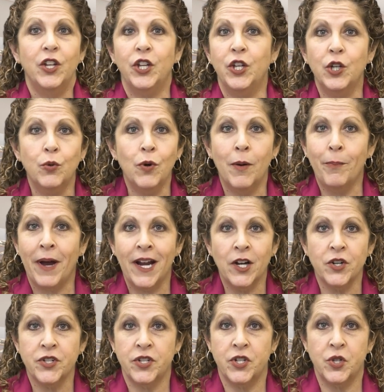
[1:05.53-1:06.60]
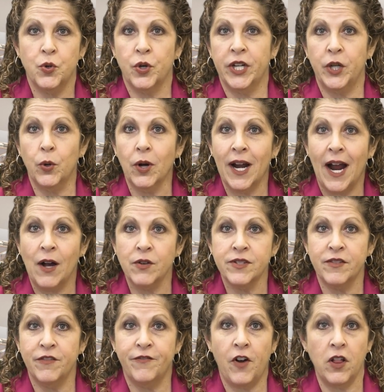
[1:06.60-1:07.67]
You don't want buyers to tour your
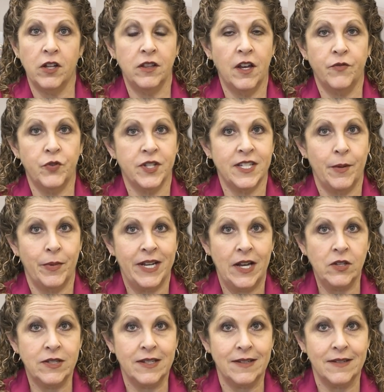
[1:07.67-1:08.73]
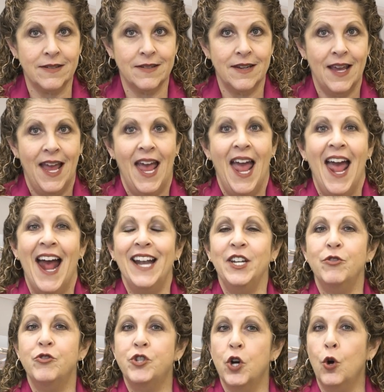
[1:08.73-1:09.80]
house and fall in love with someone else's.
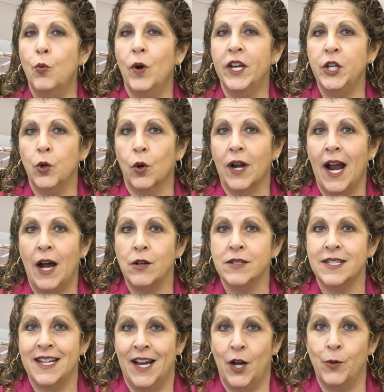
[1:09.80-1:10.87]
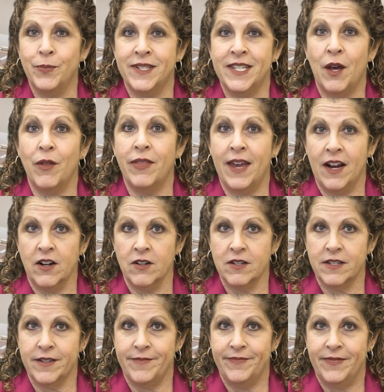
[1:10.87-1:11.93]
And you don't want your house to help sell
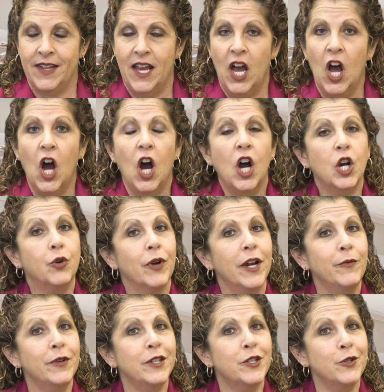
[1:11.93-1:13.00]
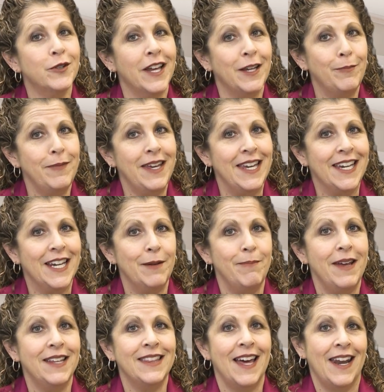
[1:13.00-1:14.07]
theirs. A great realtor like me can
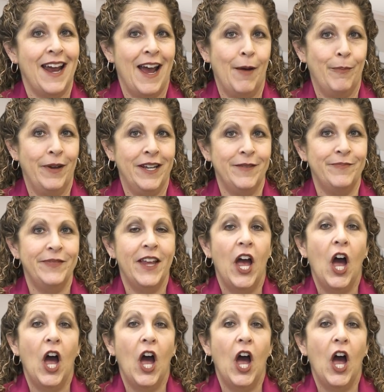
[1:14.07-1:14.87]
make that happen.